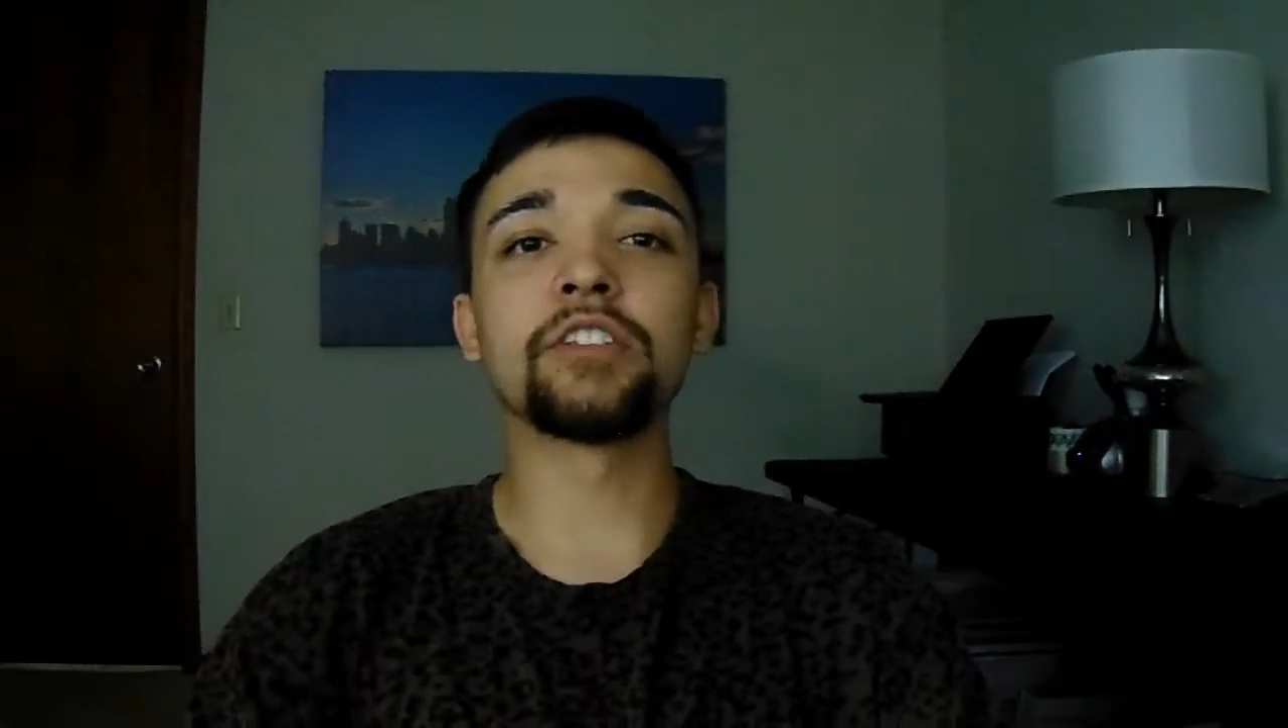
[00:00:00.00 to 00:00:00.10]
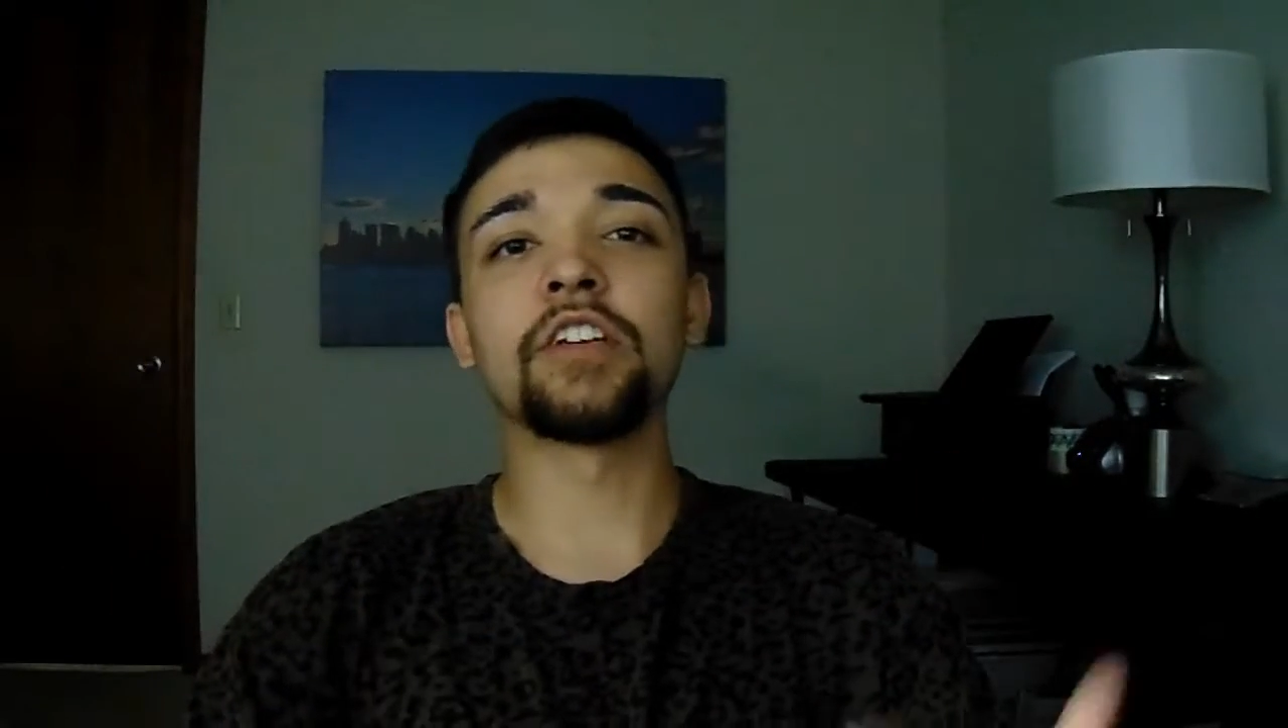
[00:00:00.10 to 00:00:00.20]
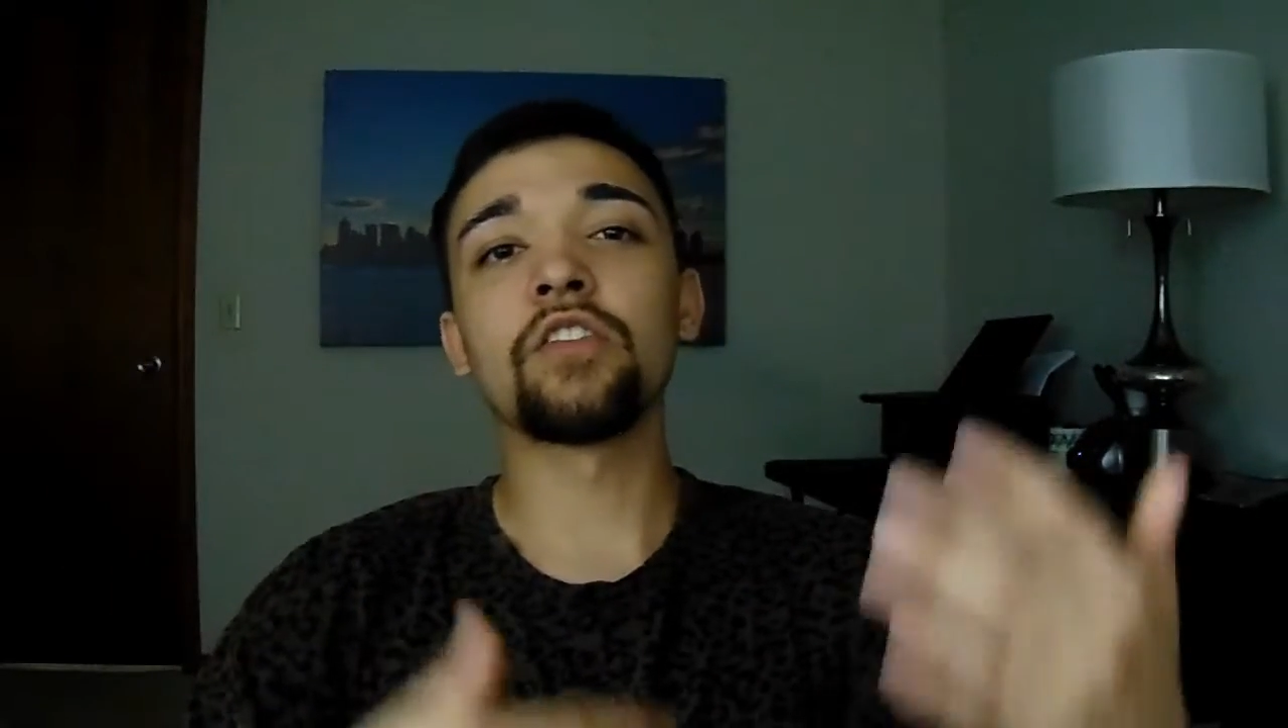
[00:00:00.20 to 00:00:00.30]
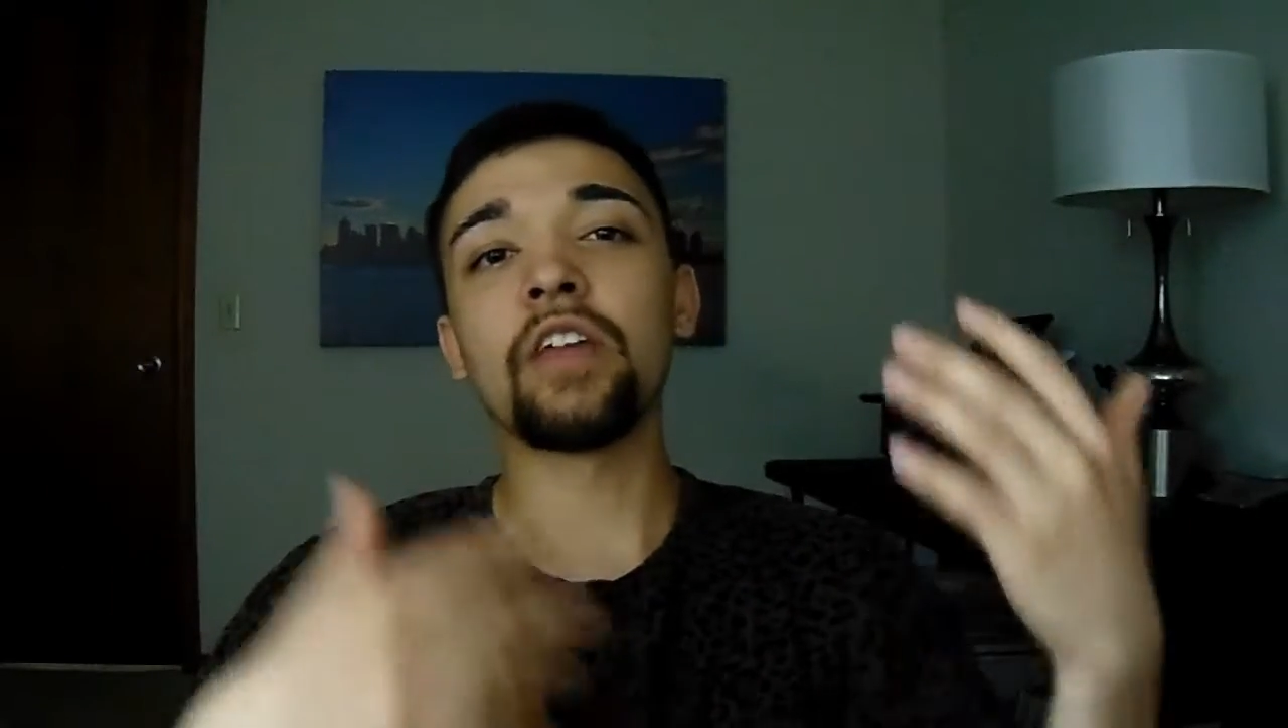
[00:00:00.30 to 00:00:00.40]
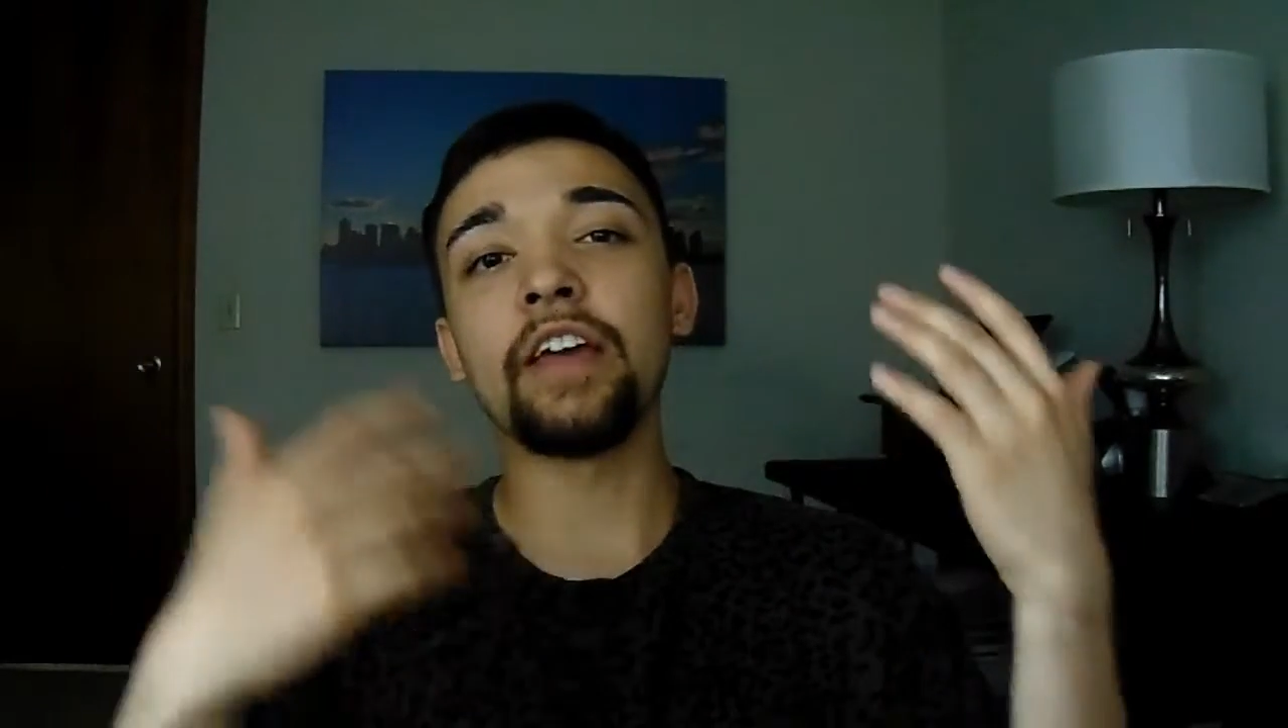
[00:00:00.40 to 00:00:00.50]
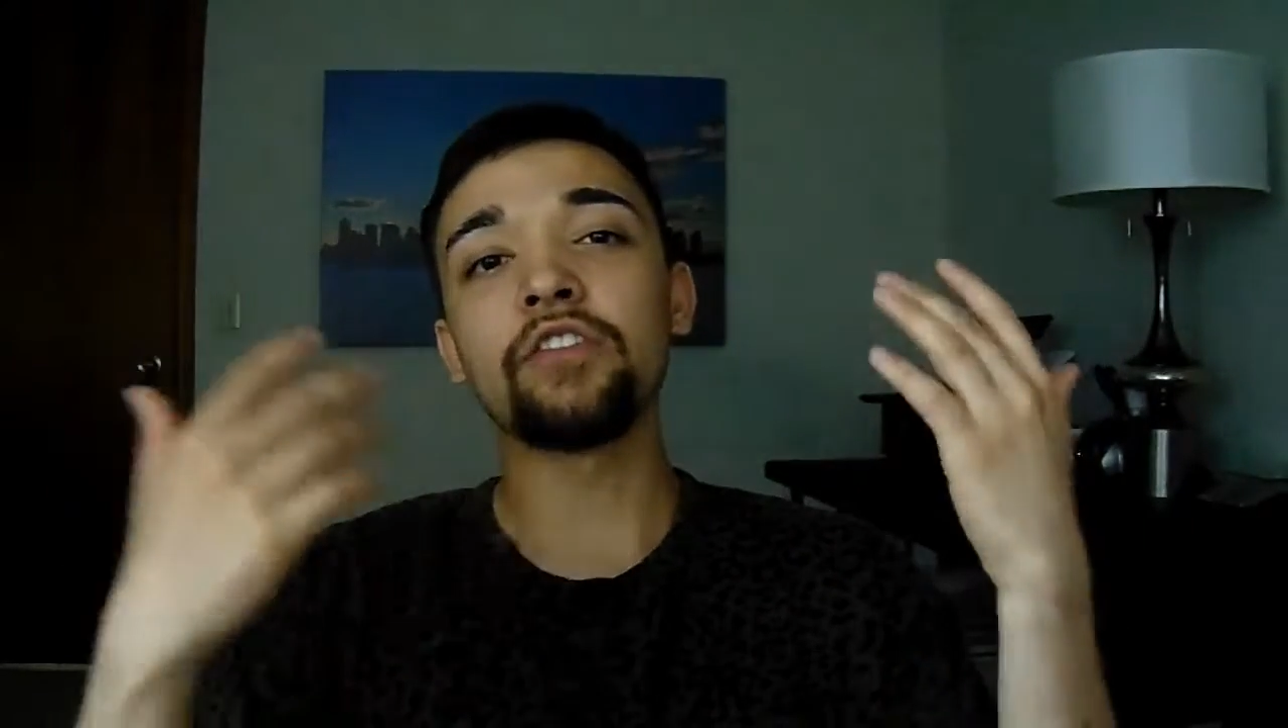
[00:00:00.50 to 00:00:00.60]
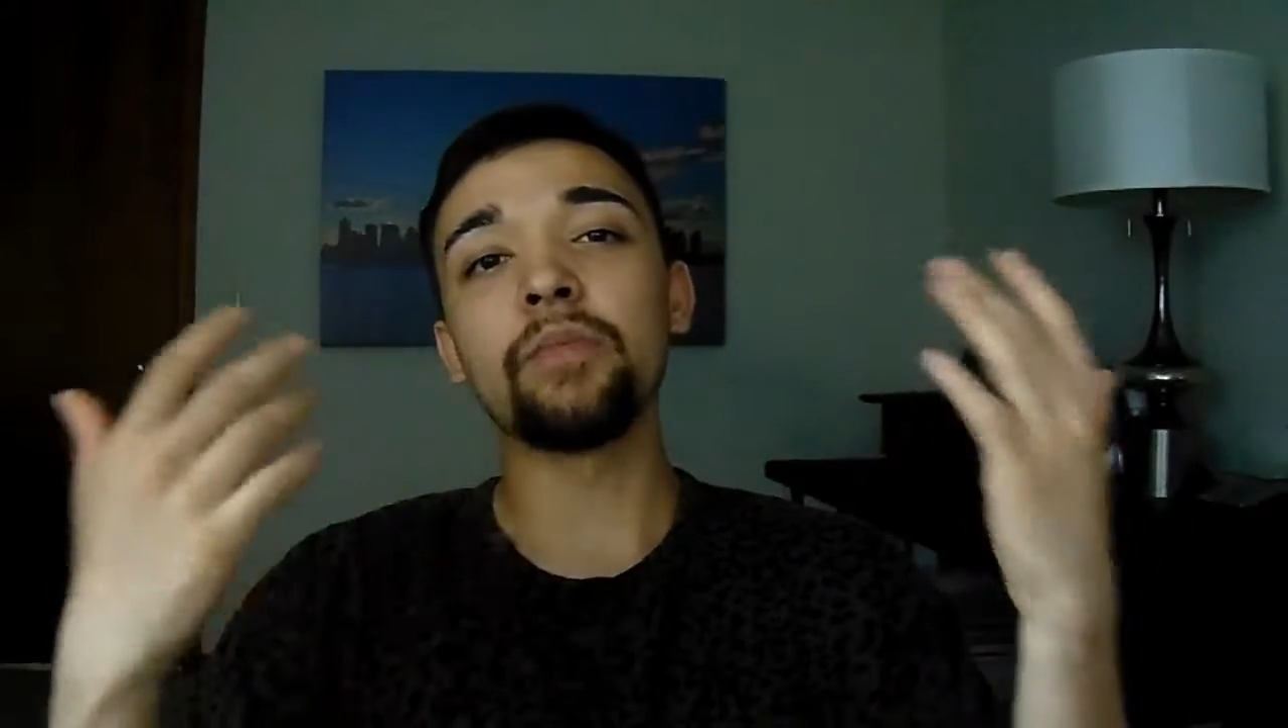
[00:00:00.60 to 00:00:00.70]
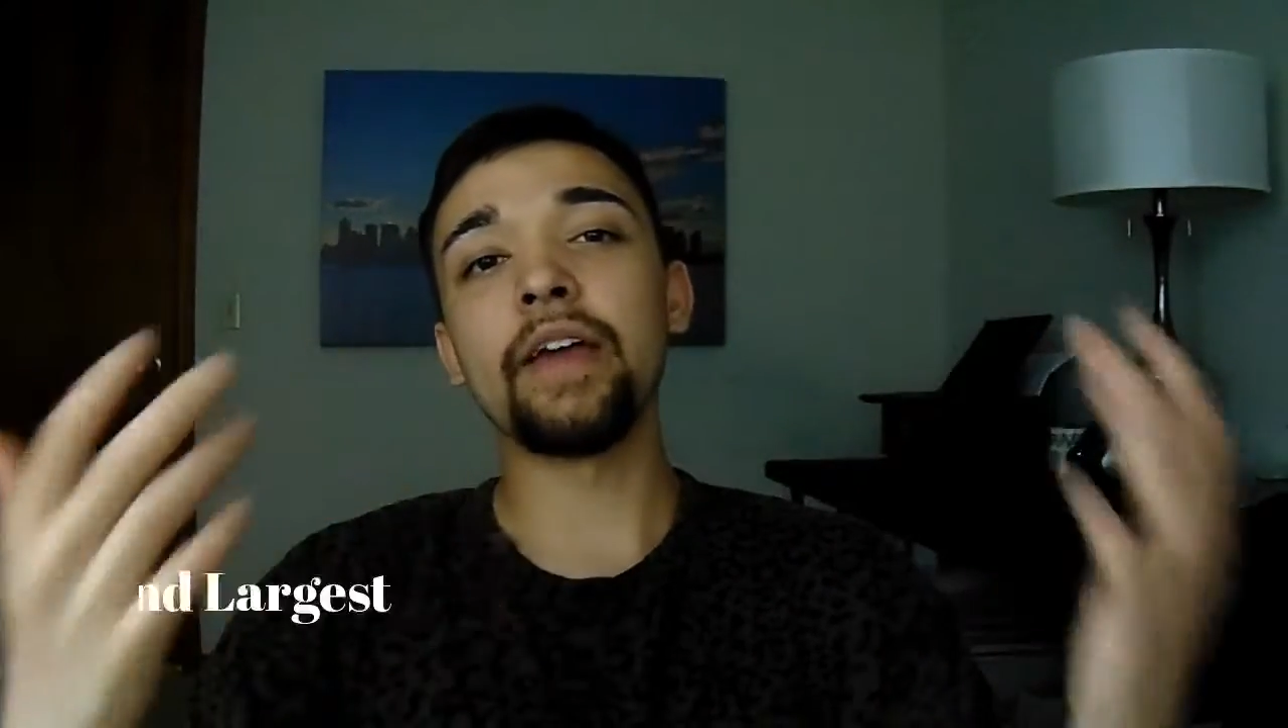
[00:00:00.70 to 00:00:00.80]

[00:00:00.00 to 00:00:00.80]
which is, as